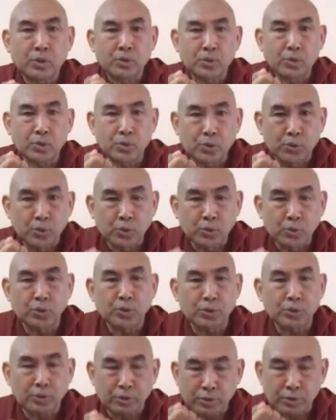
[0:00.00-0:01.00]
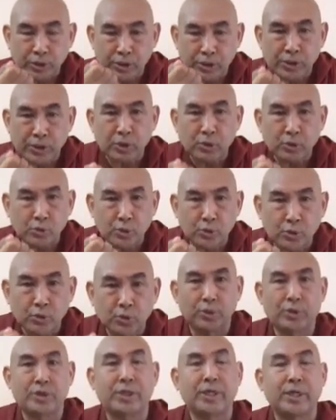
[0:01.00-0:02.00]
to do, start to
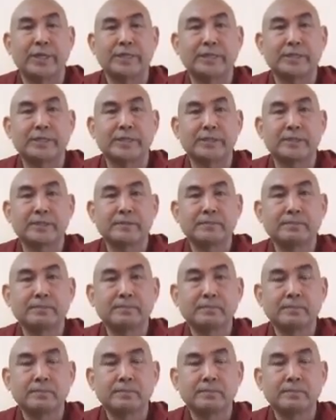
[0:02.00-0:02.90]
do things.